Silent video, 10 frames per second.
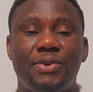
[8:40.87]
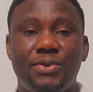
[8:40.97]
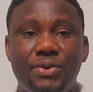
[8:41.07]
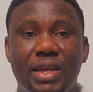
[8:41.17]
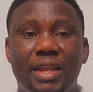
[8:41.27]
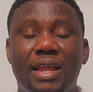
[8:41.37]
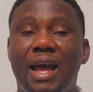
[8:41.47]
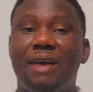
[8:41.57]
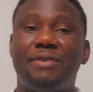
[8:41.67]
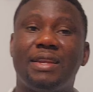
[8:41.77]
You can
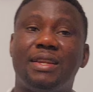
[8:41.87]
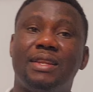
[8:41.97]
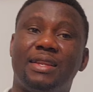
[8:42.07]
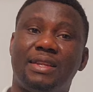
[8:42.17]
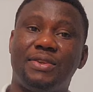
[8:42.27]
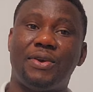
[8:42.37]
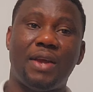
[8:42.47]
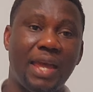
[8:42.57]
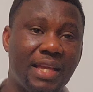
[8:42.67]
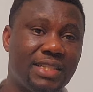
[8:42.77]
have an your
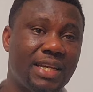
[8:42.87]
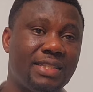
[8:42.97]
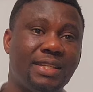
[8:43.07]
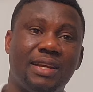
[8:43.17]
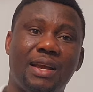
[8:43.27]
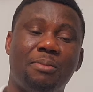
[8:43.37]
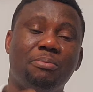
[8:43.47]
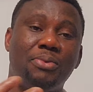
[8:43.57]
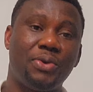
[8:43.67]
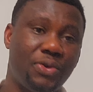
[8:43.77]
agent
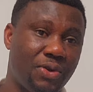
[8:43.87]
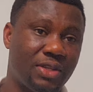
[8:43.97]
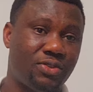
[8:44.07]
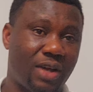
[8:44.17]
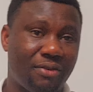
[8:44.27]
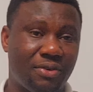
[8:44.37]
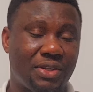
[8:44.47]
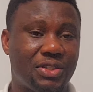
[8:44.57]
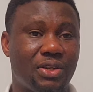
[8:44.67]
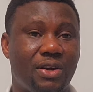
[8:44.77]
book you a travel
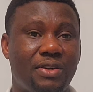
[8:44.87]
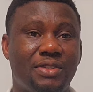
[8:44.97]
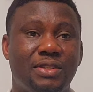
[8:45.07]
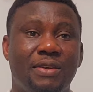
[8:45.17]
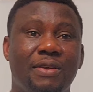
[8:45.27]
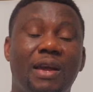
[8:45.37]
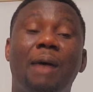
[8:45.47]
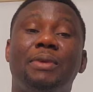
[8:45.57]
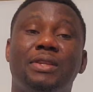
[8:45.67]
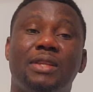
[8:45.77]
insurance,
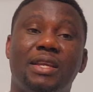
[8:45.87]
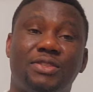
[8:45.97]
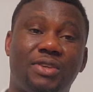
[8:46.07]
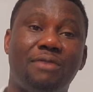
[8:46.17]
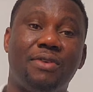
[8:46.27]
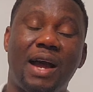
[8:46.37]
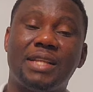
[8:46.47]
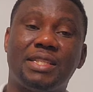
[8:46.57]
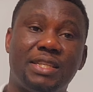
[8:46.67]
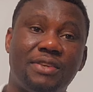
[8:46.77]
I mean a travel
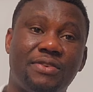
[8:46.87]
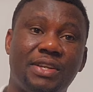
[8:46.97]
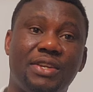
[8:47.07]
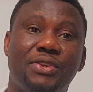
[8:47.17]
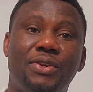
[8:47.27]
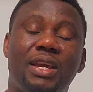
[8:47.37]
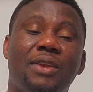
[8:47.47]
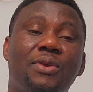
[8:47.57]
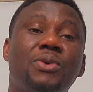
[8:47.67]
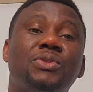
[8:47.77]
itinerary. You
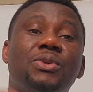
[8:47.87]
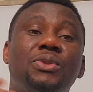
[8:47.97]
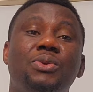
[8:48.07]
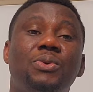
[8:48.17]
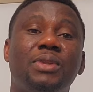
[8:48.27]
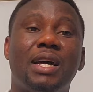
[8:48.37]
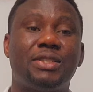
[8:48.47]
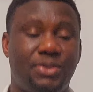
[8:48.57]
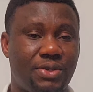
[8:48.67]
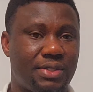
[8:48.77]
can also do
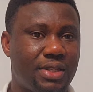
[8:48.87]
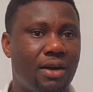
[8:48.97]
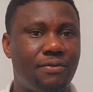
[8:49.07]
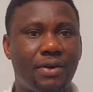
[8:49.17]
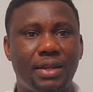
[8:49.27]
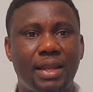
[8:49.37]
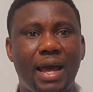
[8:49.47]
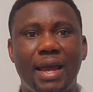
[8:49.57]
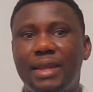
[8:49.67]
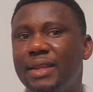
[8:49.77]
that yourself
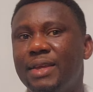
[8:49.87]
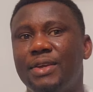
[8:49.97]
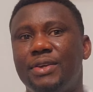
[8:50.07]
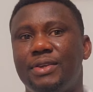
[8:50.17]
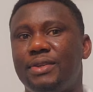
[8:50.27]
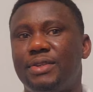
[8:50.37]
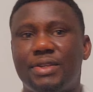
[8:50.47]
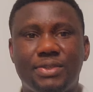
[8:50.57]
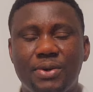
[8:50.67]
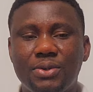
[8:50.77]
online. You
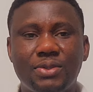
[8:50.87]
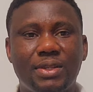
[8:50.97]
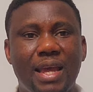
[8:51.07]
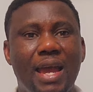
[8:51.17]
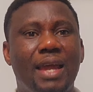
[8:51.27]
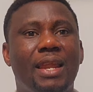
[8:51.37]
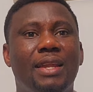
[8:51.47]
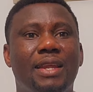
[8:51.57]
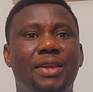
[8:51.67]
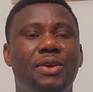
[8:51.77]
just go to the
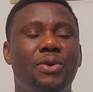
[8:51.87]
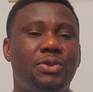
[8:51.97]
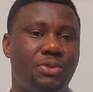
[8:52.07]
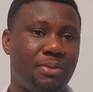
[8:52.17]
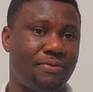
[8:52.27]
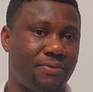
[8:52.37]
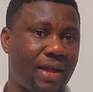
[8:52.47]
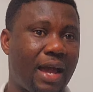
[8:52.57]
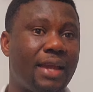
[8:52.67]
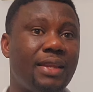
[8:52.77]
airline that you're going to be
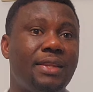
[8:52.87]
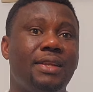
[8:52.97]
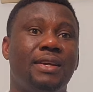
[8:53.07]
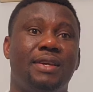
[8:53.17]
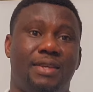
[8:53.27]
flying.